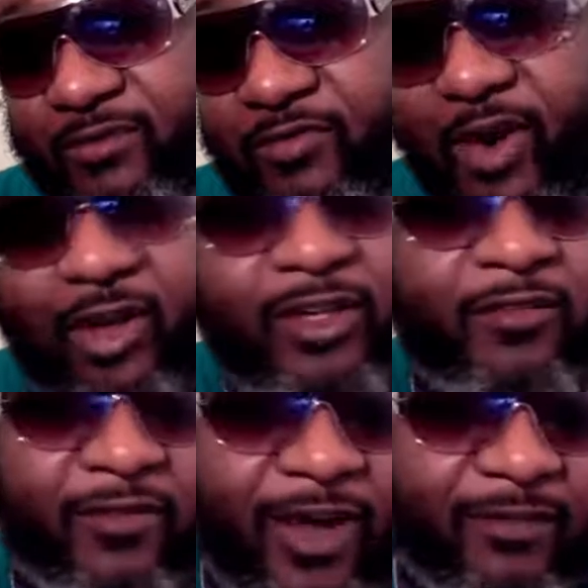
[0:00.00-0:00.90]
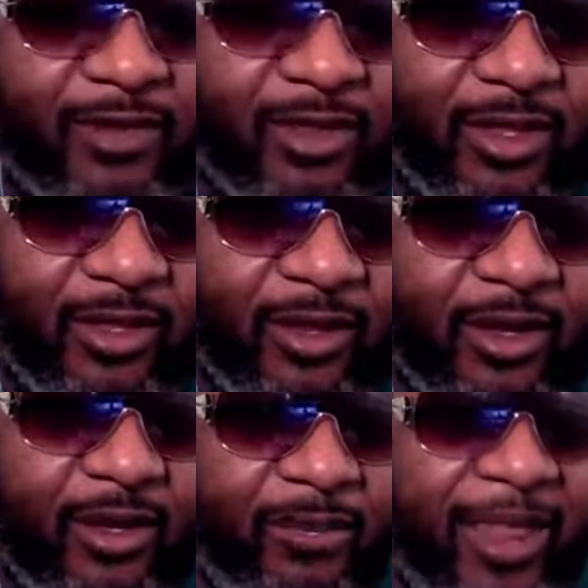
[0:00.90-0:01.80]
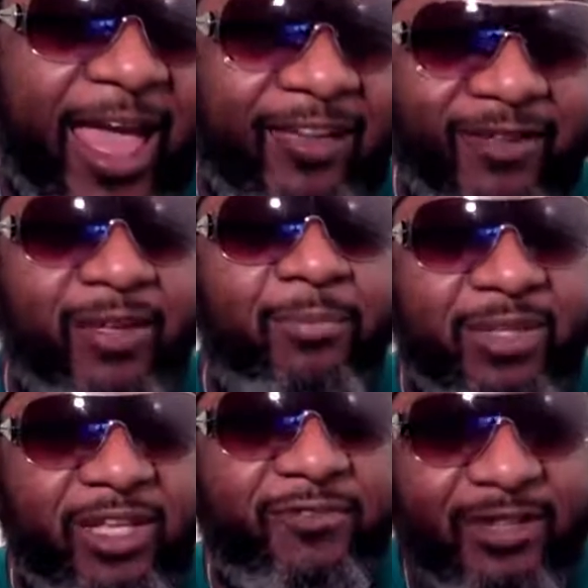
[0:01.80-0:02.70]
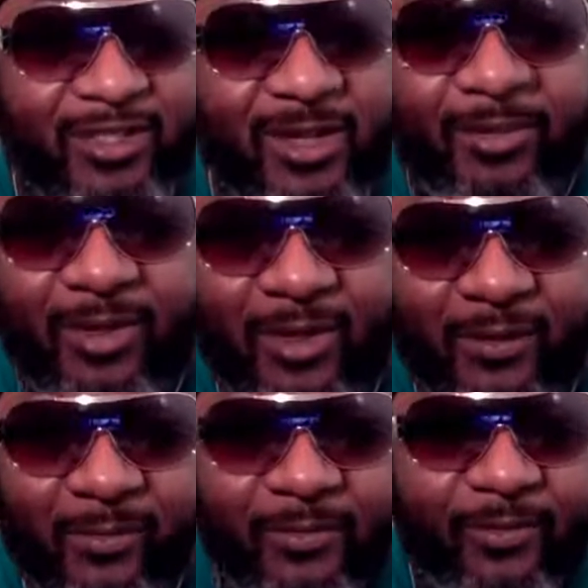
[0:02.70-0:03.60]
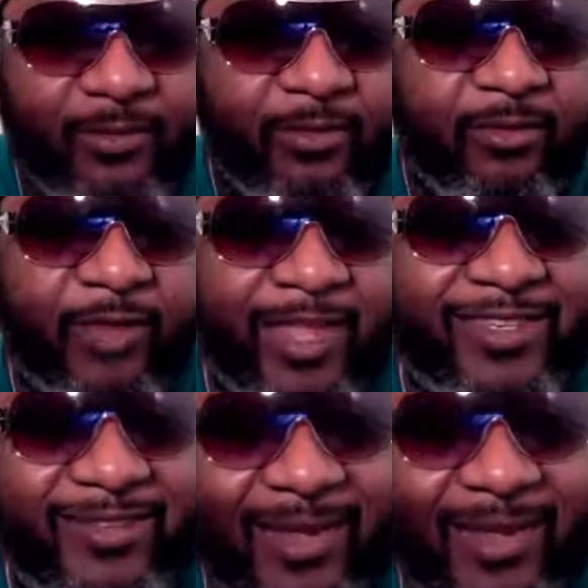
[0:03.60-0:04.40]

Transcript: falling for everything, but having a belief in something and